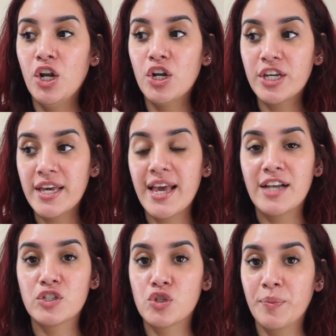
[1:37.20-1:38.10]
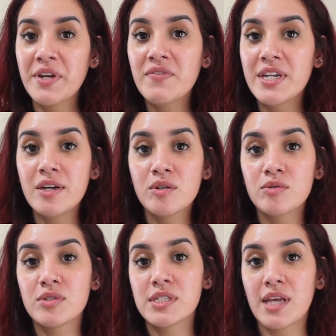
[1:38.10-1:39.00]
looking at so many
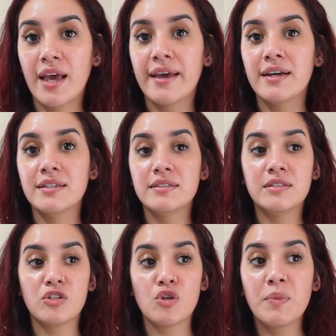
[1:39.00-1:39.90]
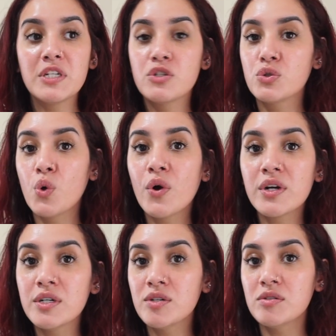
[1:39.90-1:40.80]
videos and so many
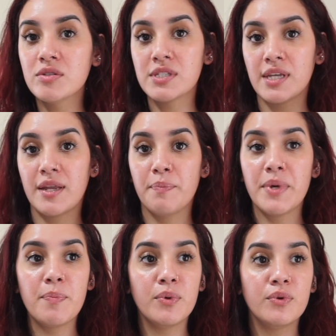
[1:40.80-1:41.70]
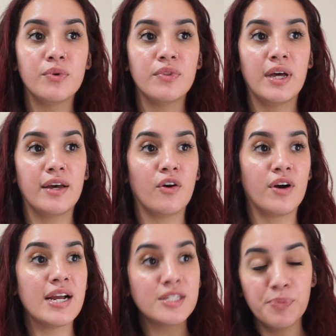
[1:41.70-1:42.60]
tutorials and people that
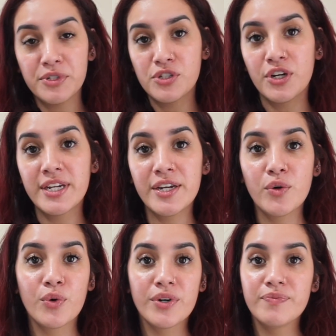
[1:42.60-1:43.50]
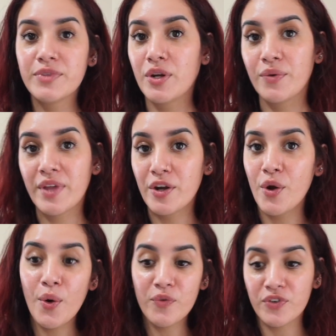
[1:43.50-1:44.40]
are experts on it, or, you know, they
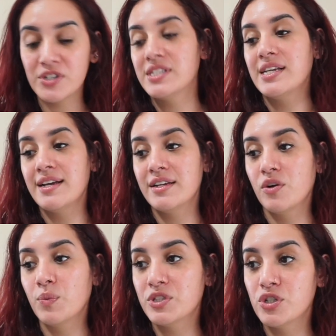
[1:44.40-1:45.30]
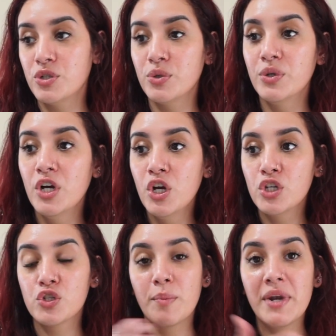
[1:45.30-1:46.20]
know firsthand on what to do.
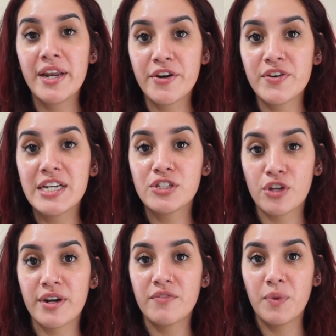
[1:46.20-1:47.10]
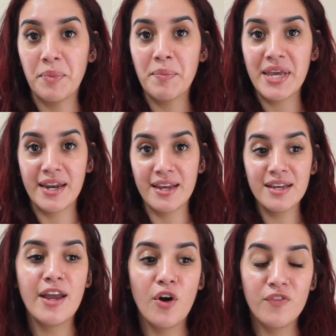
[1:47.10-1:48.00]
So I'm literally starting from the beginning,
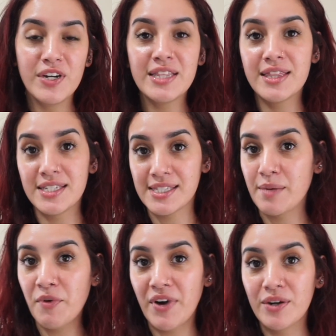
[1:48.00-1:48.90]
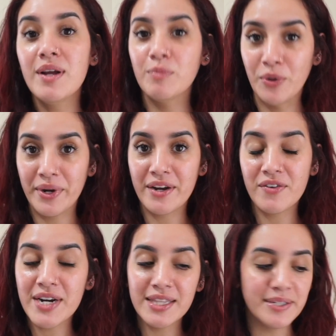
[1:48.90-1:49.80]
and hopefully this time around I'm doing it
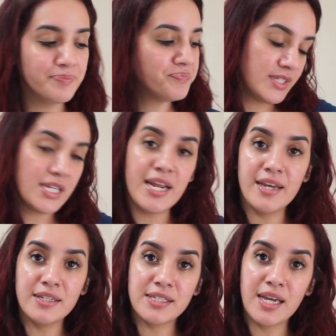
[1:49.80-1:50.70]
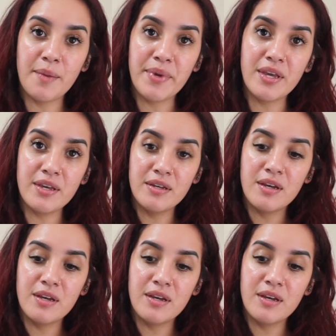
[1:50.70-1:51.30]
correctly. Today is gonna be